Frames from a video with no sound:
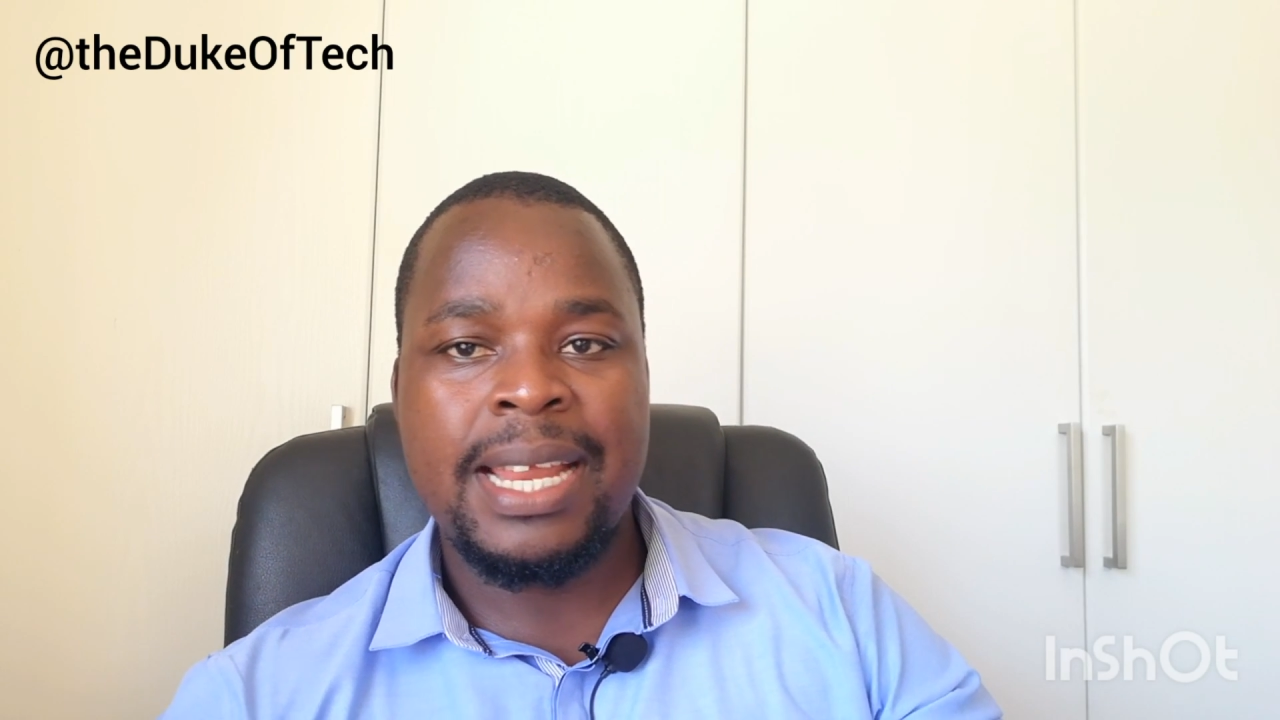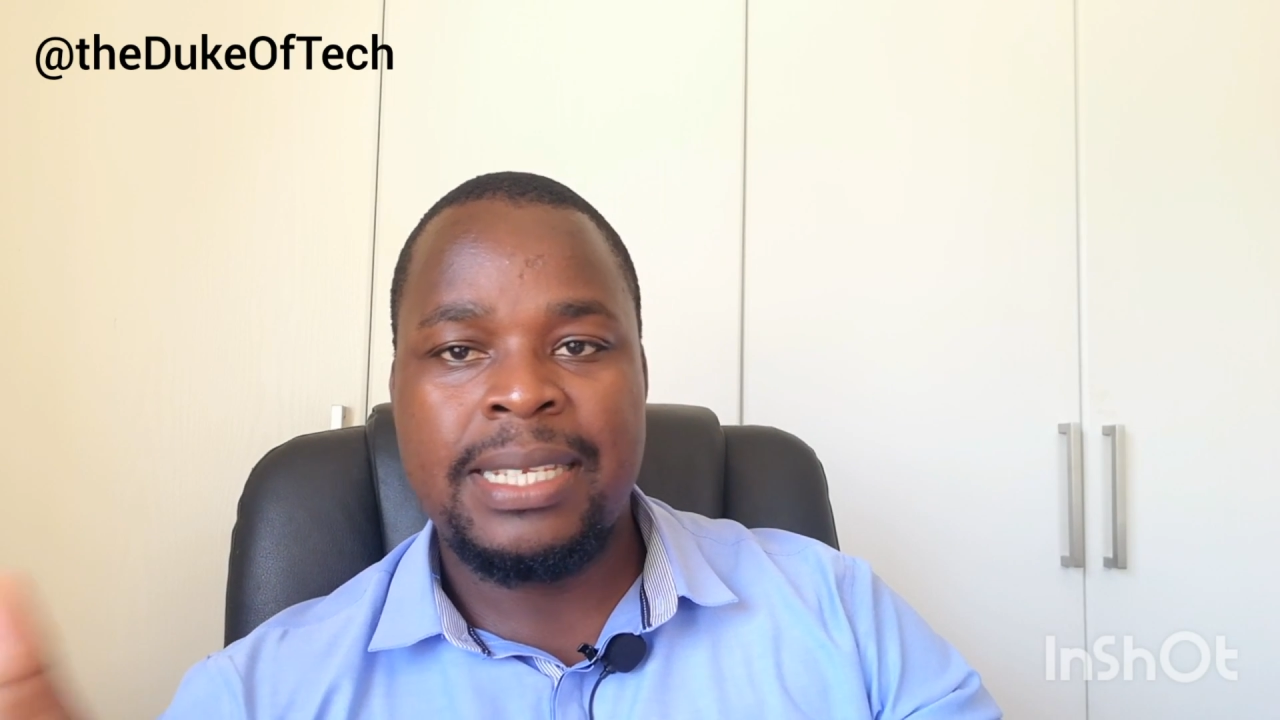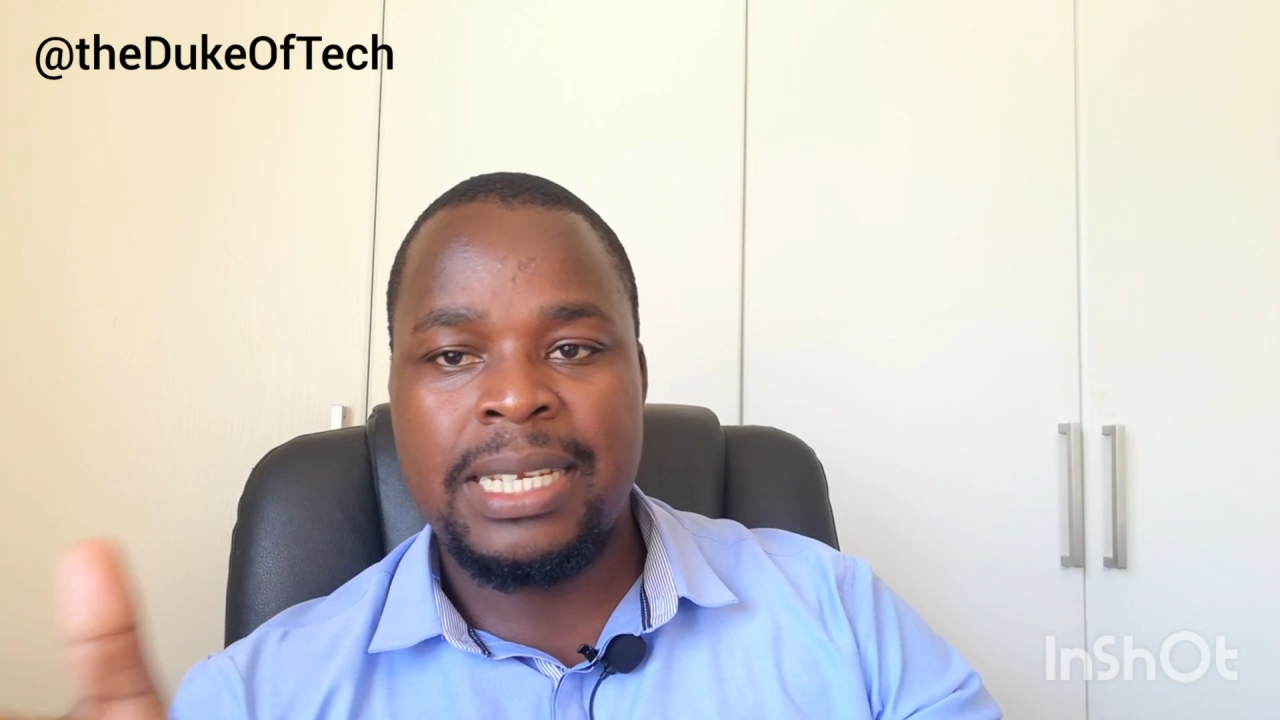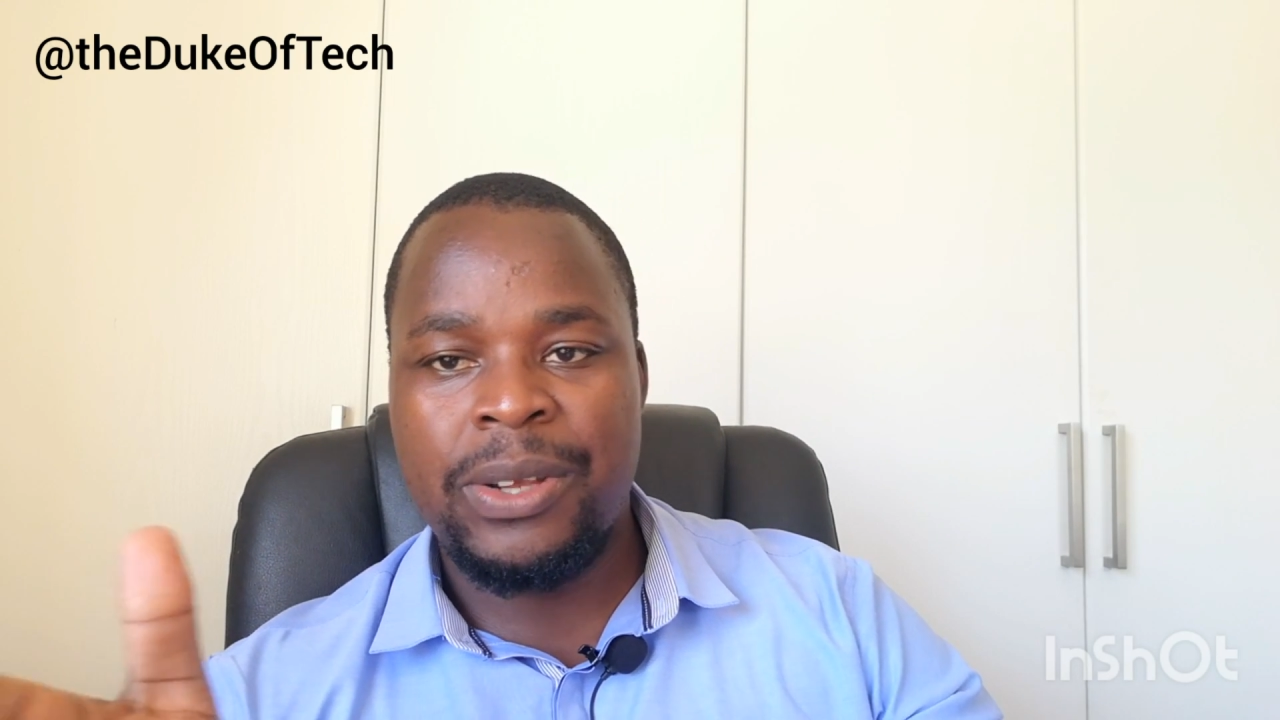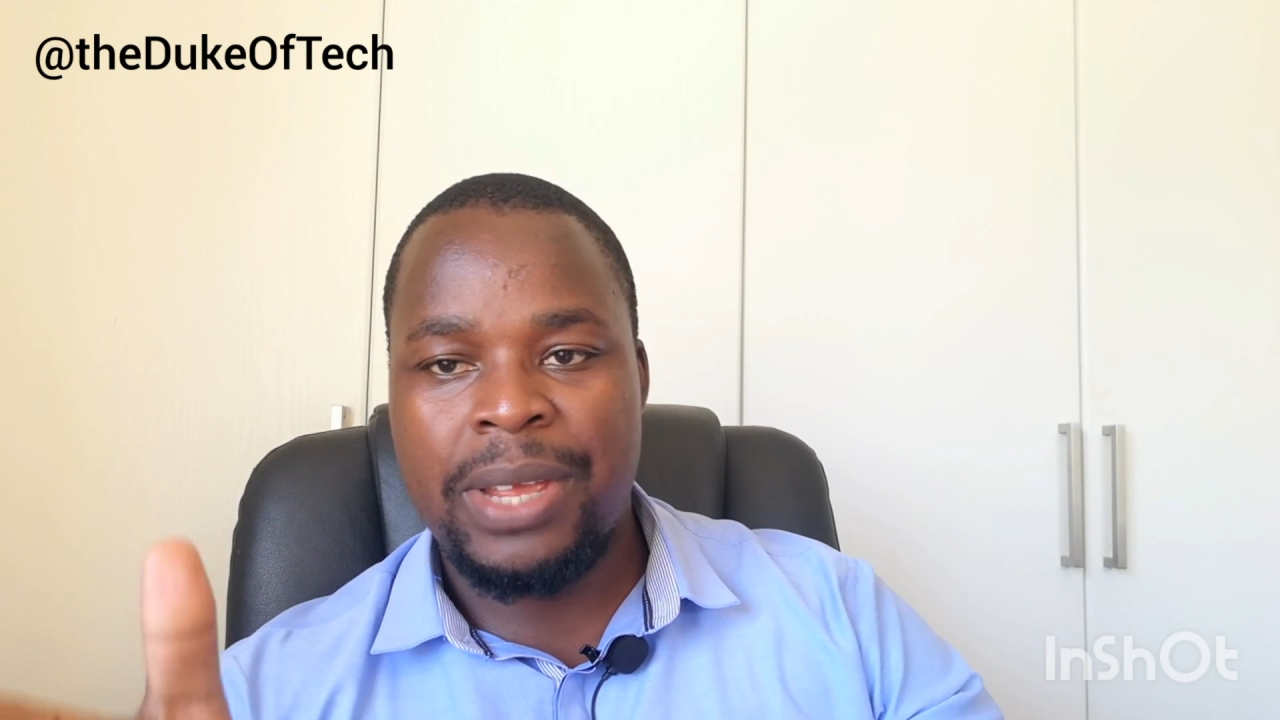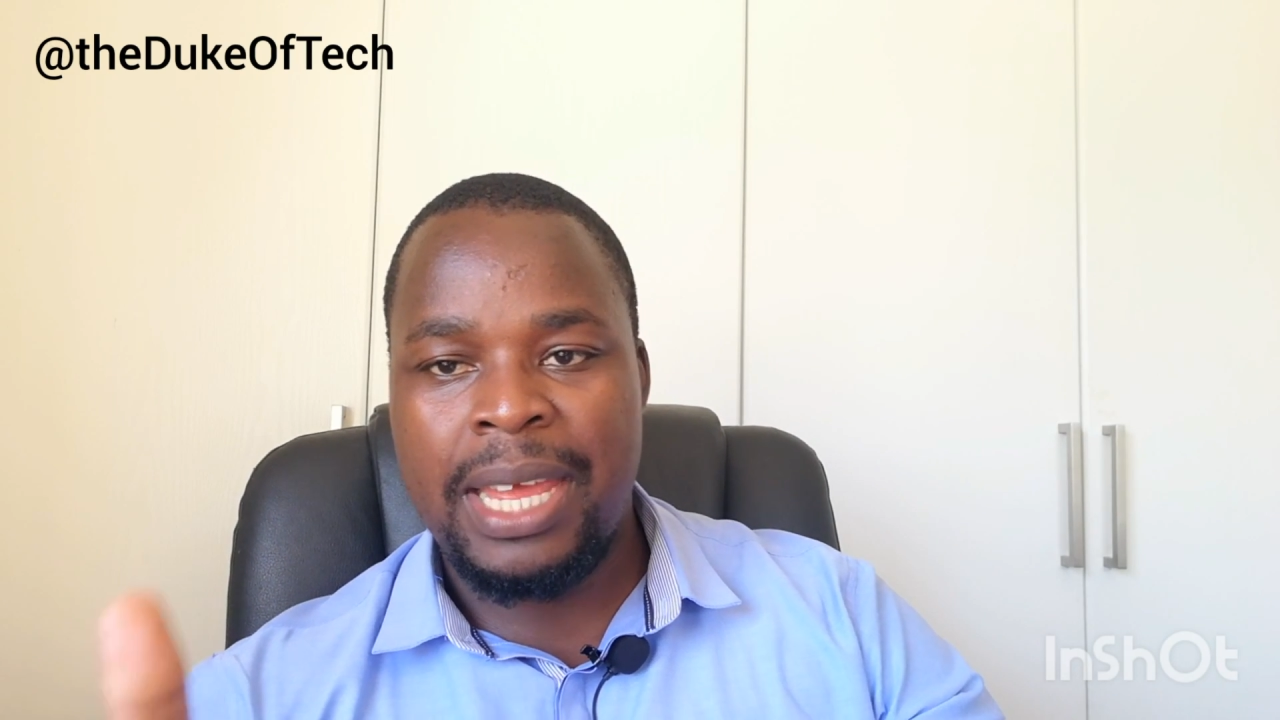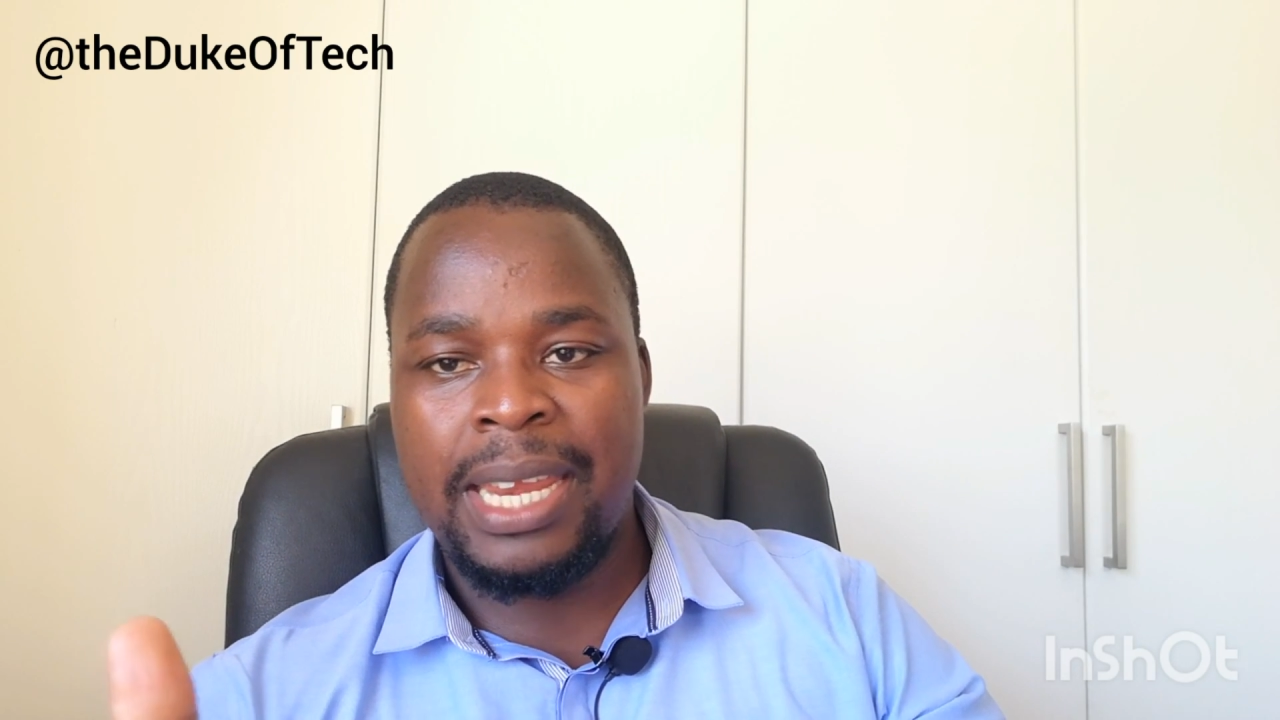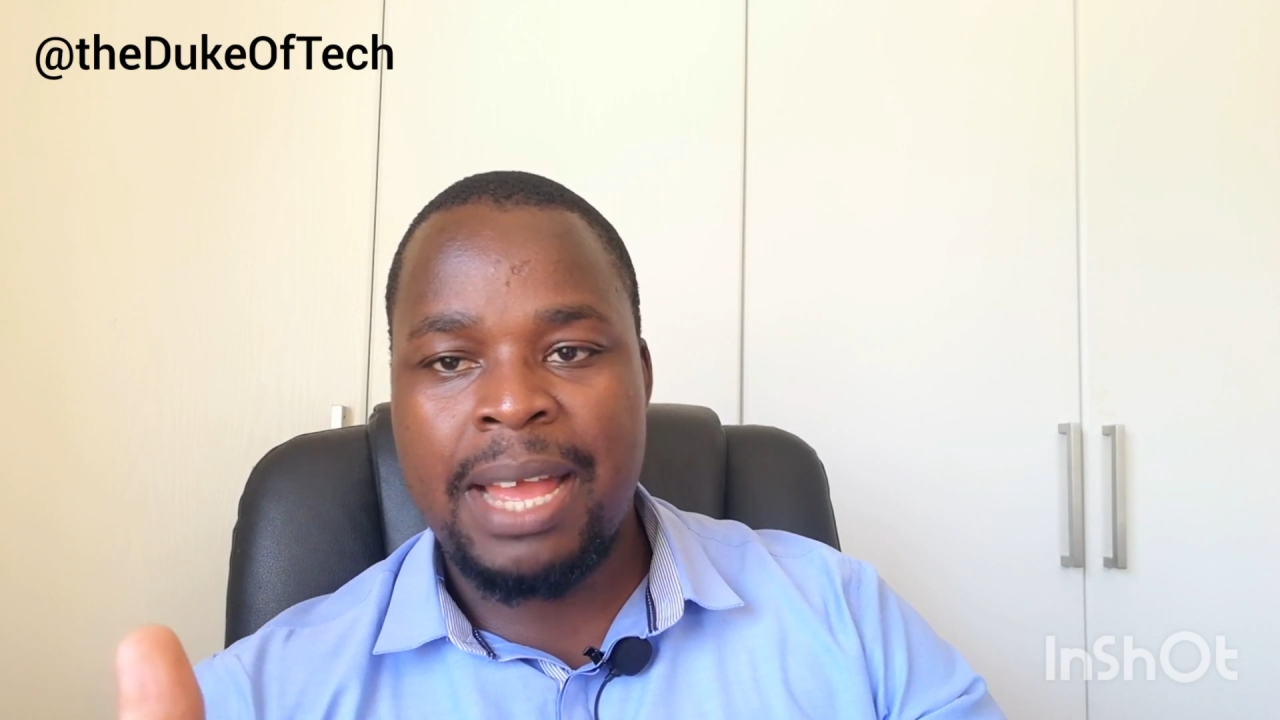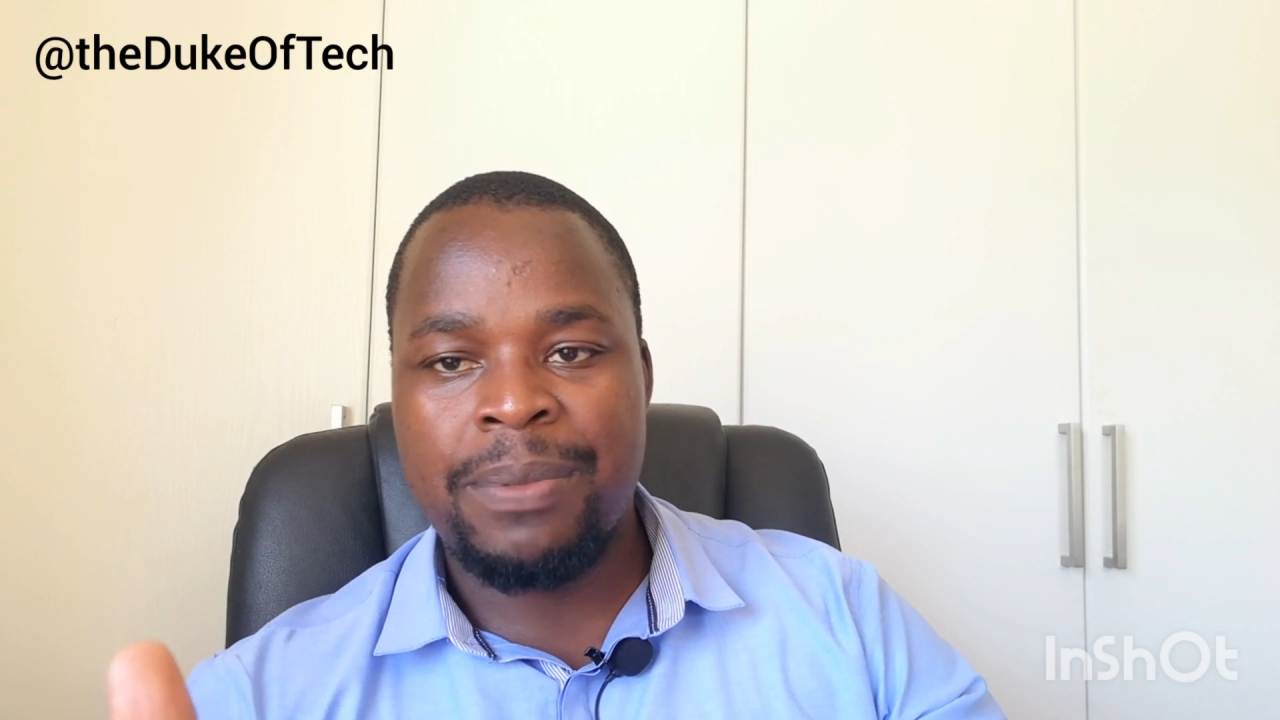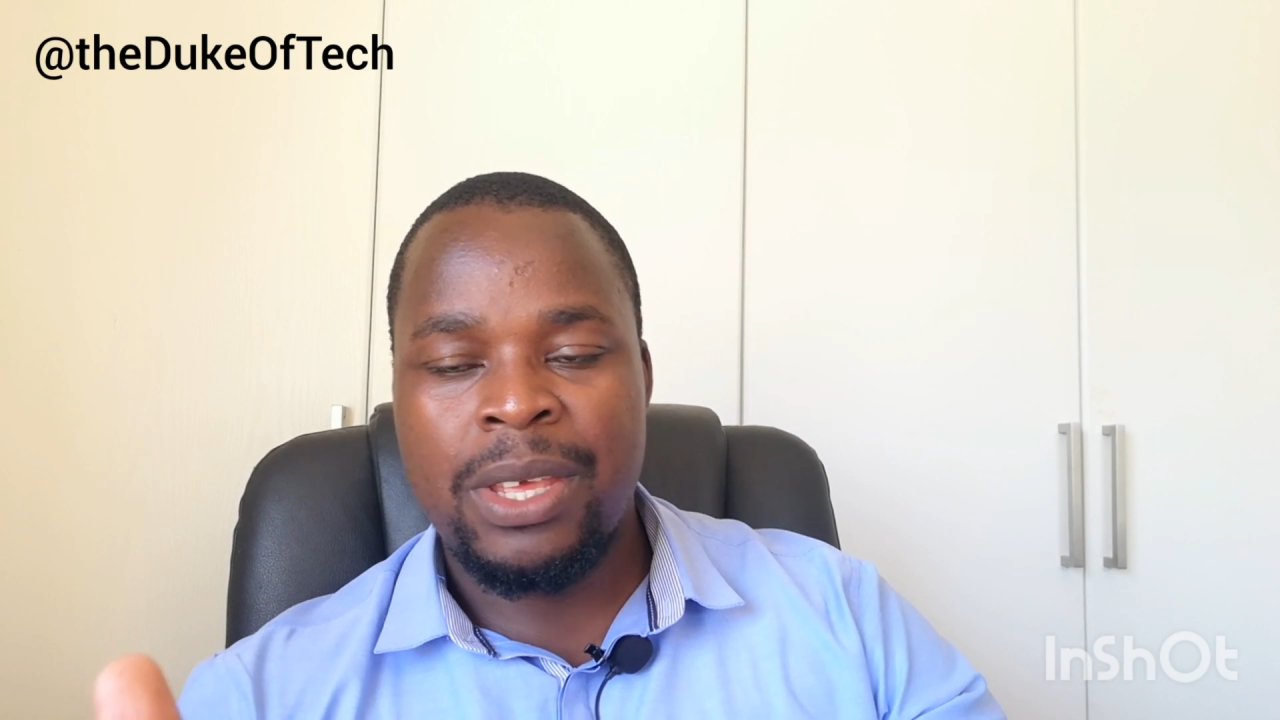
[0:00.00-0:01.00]
residential
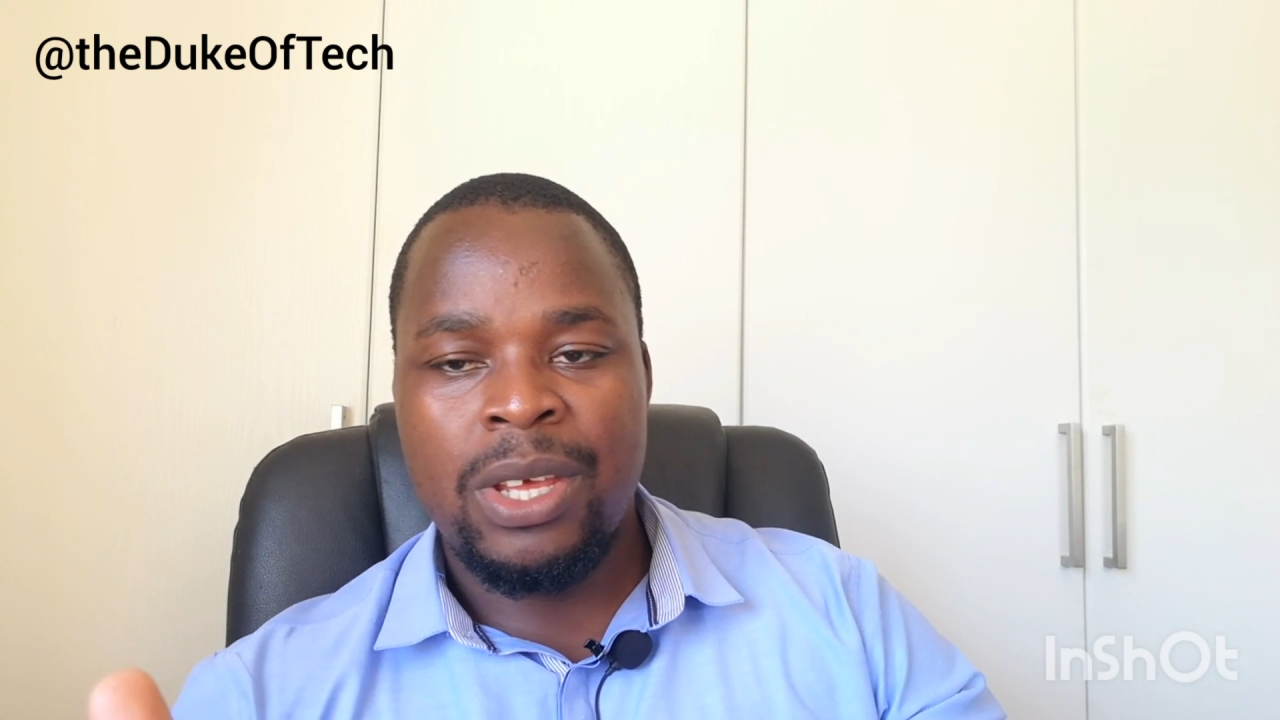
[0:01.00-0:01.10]
area,